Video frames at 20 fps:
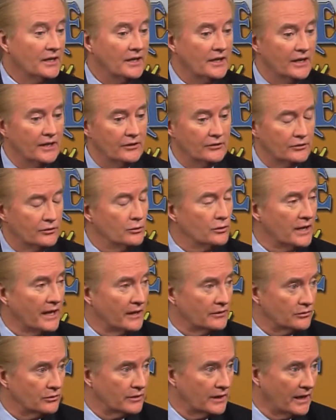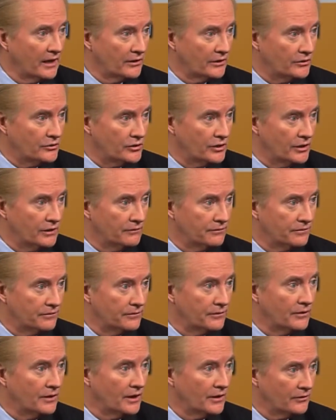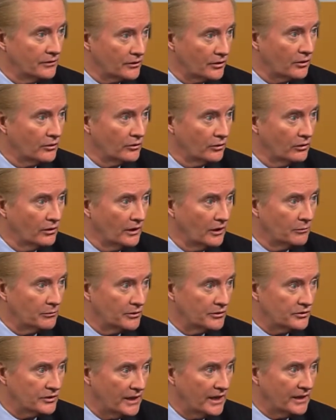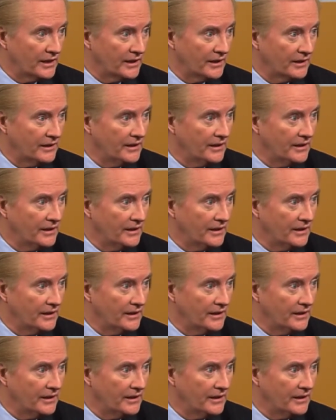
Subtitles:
is Newcastle County Chief, the Colonel Elmer Setting.